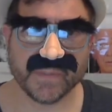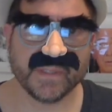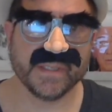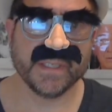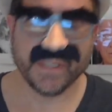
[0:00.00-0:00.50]

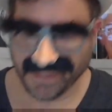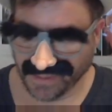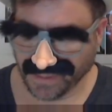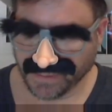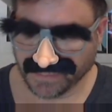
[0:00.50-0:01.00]
the,
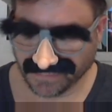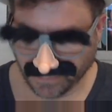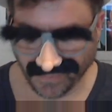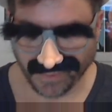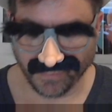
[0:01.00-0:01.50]

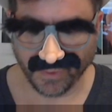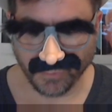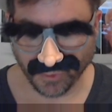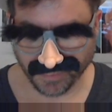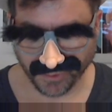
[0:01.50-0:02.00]
wait, one
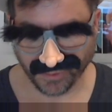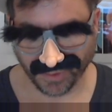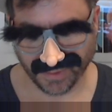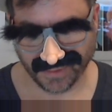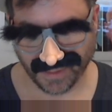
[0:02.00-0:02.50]
more
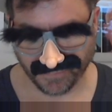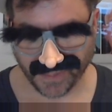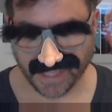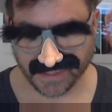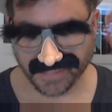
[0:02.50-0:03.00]
person I
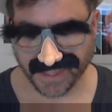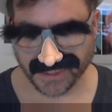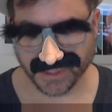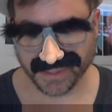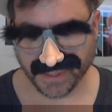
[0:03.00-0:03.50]
forgot to
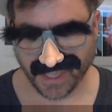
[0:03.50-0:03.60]
mention.